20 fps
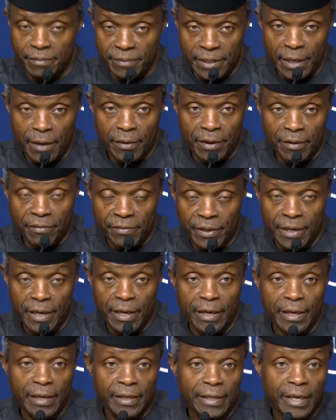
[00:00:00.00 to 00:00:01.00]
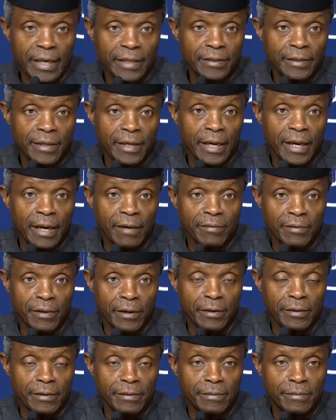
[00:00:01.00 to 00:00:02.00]
South Africa and Nigeria, have
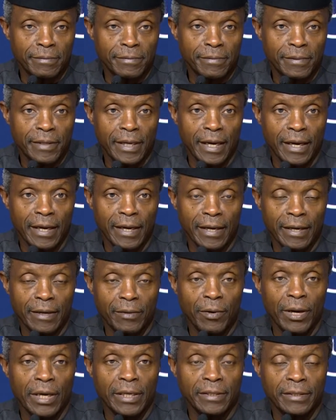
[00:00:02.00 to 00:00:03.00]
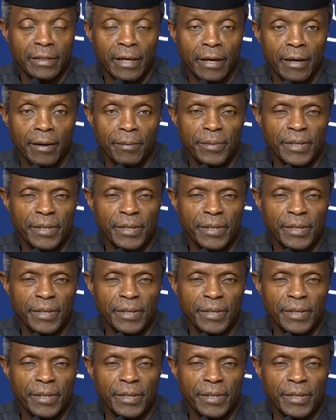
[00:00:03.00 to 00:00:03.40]
gone uh, quite sour.